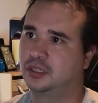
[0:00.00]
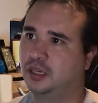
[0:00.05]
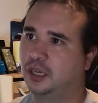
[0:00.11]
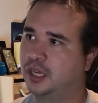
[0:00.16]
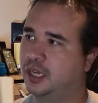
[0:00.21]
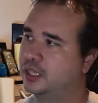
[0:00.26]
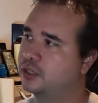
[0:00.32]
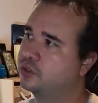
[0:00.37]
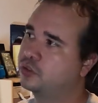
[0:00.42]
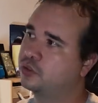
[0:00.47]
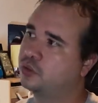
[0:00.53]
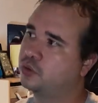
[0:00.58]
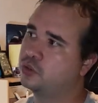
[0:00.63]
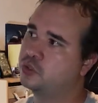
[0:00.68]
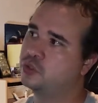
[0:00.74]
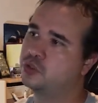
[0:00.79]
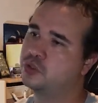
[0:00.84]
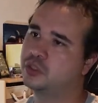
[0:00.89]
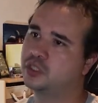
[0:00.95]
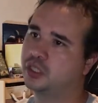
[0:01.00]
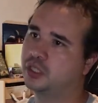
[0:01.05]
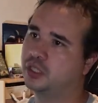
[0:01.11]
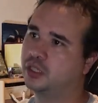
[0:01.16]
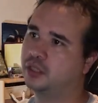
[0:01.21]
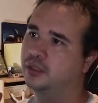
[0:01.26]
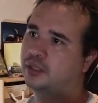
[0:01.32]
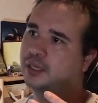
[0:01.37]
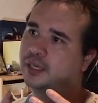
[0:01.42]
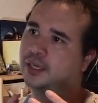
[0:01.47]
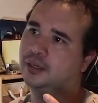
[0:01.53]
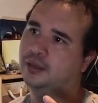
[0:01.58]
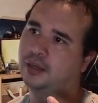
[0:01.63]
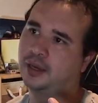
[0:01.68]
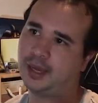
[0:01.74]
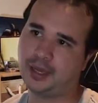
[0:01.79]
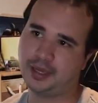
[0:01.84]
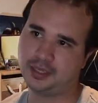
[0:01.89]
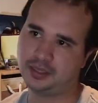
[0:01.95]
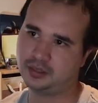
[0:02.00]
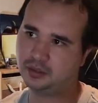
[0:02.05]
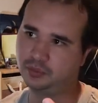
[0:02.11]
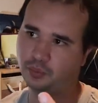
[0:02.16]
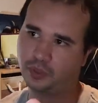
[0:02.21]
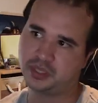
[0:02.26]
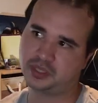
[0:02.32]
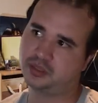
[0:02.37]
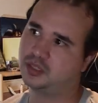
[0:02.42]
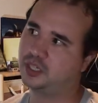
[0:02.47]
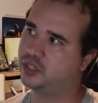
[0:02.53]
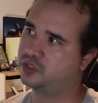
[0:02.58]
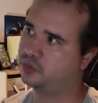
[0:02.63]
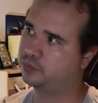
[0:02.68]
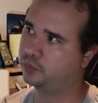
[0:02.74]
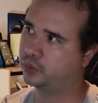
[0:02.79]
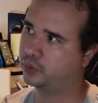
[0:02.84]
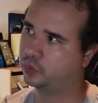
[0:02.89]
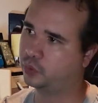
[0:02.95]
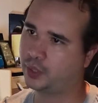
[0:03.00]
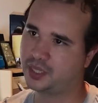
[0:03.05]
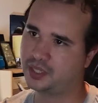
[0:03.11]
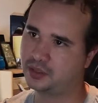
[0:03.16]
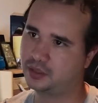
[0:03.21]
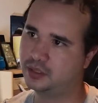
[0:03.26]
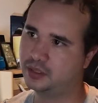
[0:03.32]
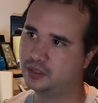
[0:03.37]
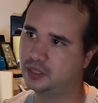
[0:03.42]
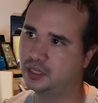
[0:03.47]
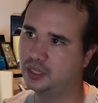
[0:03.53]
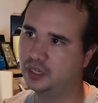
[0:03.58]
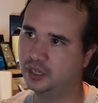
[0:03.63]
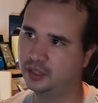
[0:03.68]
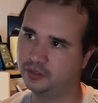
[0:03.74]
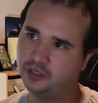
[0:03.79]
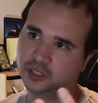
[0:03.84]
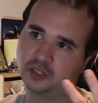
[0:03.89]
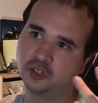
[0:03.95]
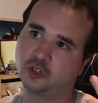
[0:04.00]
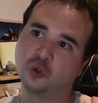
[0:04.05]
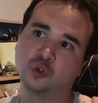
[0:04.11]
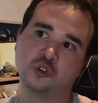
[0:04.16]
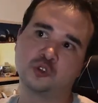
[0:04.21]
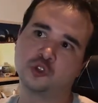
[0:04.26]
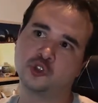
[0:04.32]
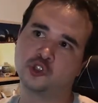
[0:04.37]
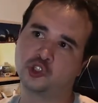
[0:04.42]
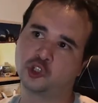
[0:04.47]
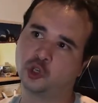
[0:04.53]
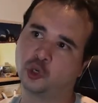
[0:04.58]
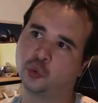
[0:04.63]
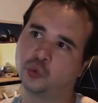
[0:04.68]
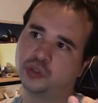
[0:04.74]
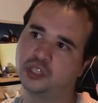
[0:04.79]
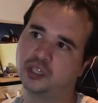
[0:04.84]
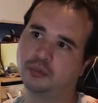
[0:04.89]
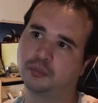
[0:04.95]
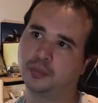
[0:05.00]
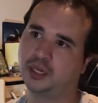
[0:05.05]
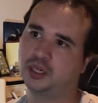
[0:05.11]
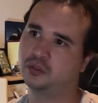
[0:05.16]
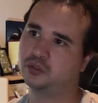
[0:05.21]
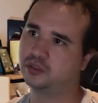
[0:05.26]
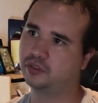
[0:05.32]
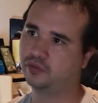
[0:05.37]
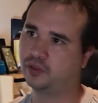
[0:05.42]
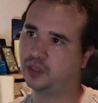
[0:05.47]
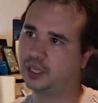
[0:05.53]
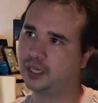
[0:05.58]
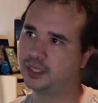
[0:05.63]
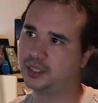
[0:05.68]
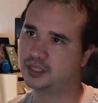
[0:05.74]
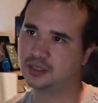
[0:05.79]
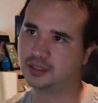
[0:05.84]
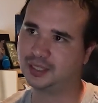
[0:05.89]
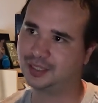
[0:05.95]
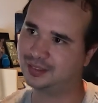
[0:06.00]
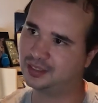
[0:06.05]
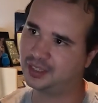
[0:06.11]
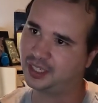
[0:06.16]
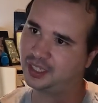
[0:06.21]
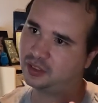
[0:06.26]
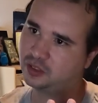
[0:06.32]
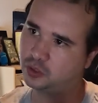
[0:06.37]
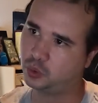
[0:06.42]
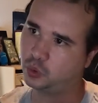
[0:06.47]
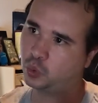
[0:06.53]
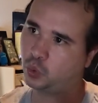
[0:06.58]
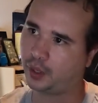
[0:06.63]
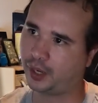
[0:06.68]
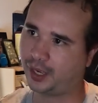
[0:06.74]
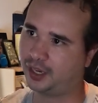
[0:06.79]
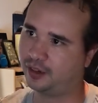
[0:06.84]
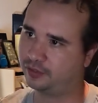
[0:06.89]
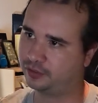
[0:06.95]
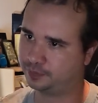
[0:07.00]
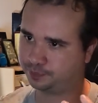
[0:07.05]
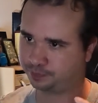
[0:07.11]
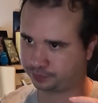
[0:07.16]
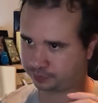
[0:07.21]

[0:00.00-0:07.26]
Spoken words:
And you're going to see that as the presentation progresses, they're going to show the amount of lights that they do have